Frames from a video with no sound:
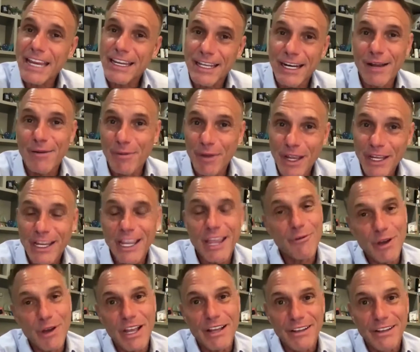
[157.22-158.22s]
And I'm like,
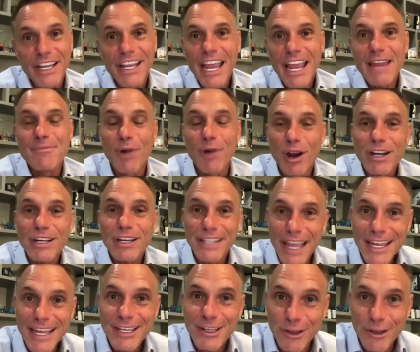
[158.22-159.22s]
"Well, hey, Mark,
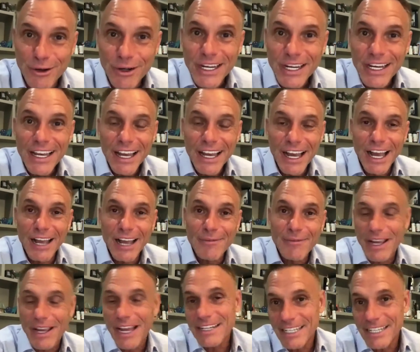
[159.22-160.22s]
thank you." Uh,
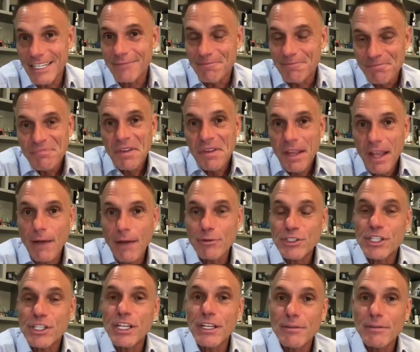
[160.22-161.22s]
I did I was
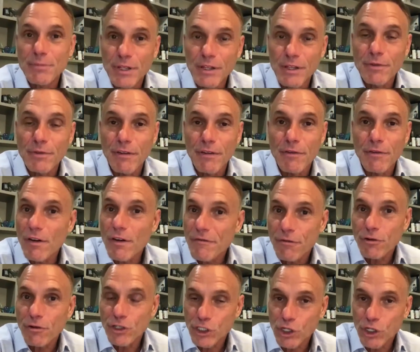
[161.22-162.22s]
the, the, the very
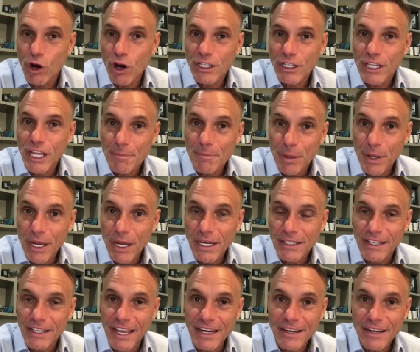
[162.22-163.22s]
first shark they picked,
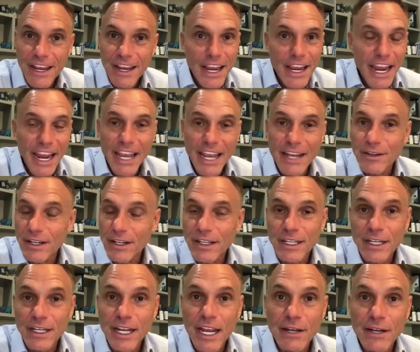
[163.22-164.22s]
and and
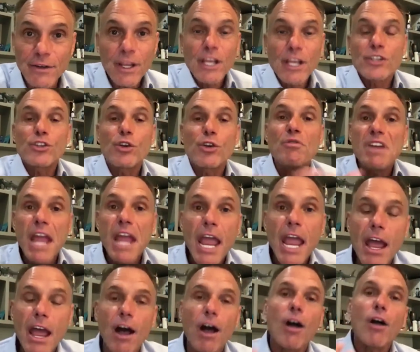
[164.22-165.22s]
and so
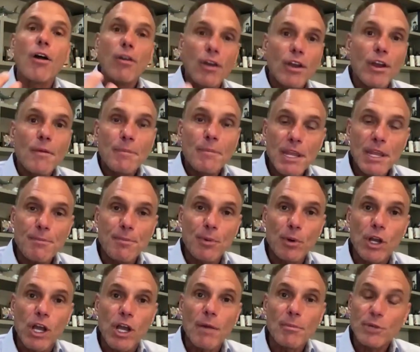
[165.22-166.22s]
now people
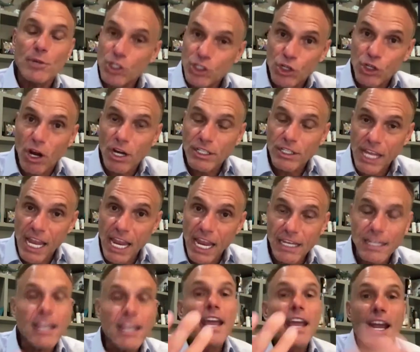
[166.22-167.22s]
come to Shark
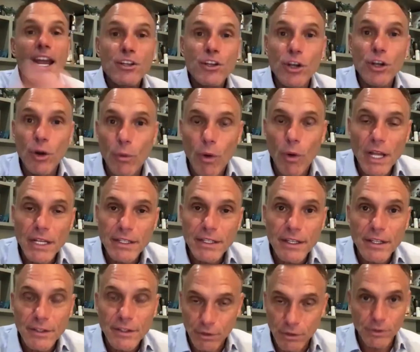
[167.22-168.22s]
Tank, and you know what?
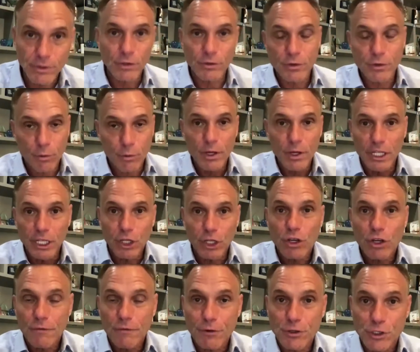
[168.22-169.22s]
They're they're, they're really
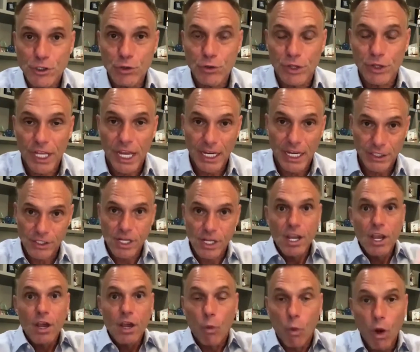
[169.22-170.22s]
looking for two things.
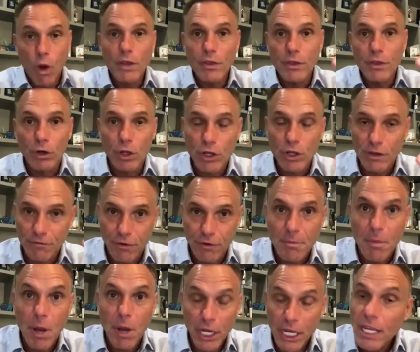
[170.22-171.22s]
One, they're looking for
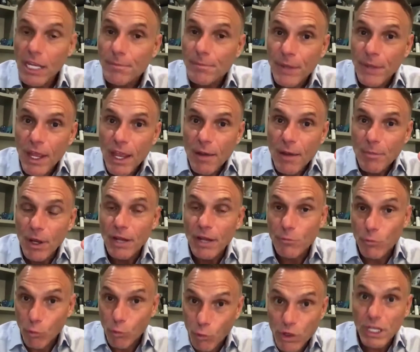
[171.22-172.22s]
money, but
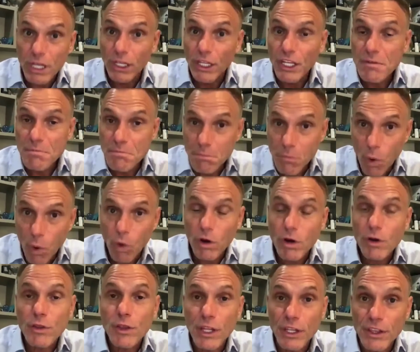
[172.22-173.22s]
really more
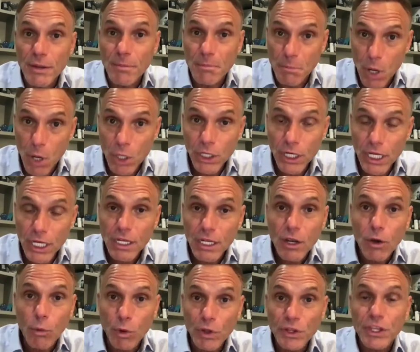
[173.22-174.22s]
than the money,
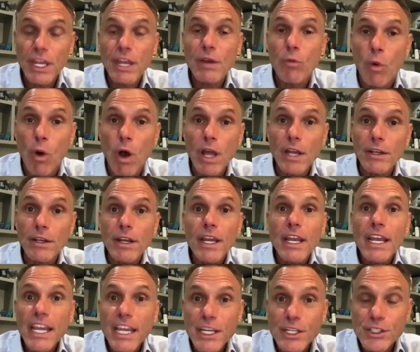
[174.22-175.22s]
what they want
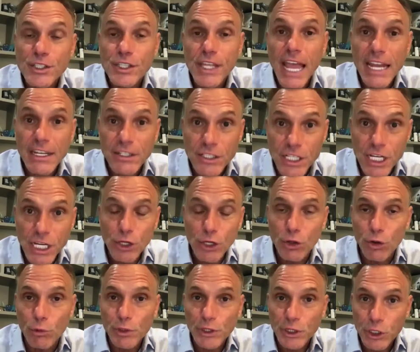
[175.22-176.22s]
is that deal
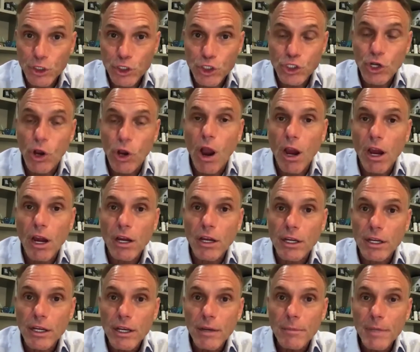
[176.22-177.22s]
with the shark
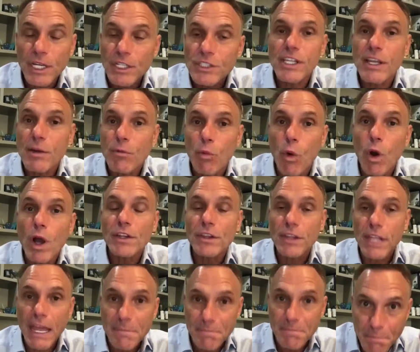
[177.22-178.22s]
because they want
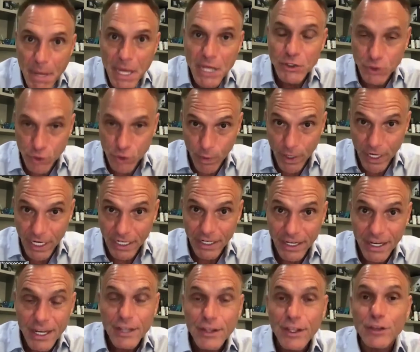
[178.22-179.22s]
that mentoring
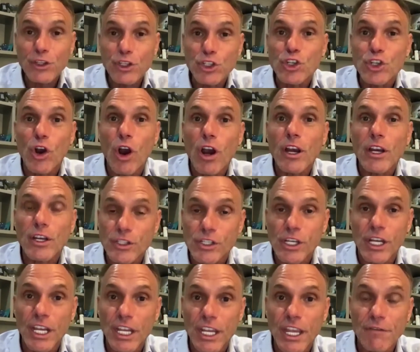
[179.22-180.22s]
that the shark is going
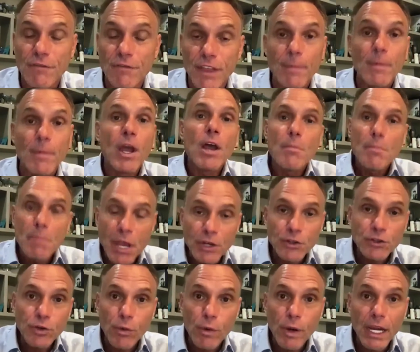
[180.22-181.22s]
to give them.
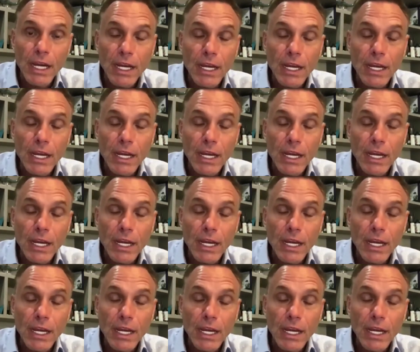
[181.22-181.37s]
Mentoring